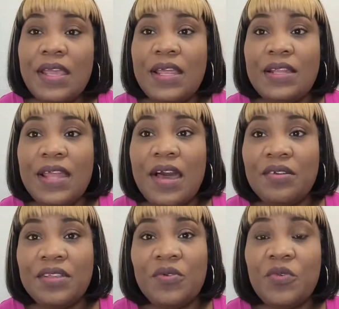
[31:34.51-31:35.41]
And
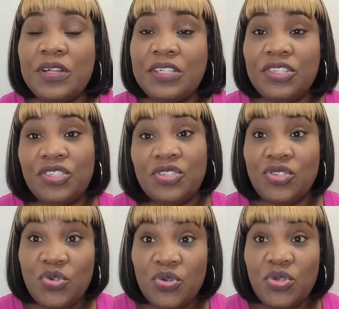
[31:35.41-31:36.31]
now they're wanting to
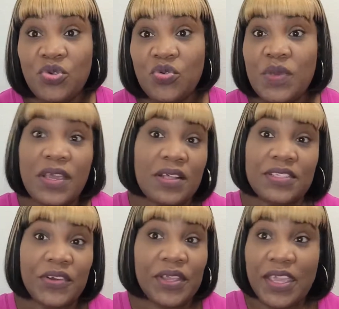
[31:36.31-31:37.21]
sue you
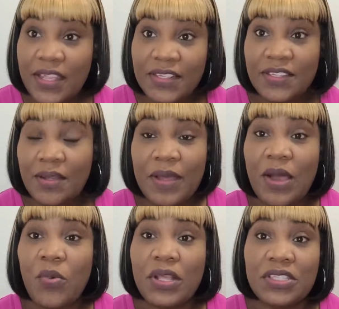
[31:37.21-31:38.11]
because their kid
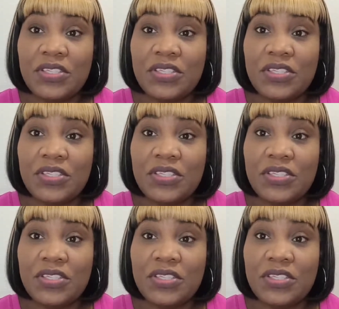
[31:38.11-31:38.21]
somehow went